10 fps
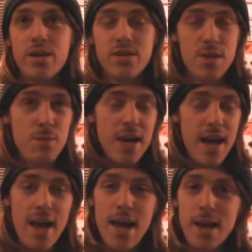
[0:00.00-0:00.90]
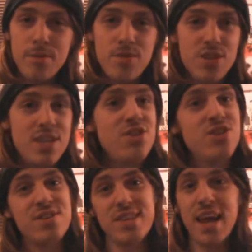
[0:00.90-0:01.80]
sometimes you
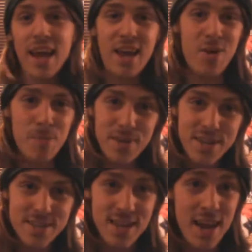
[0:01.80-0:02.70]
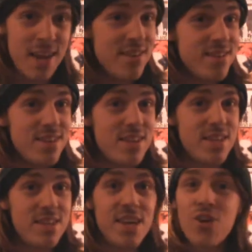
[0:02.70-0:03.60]
just can't help it, and
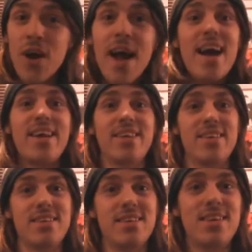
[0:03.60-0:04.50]
you crack.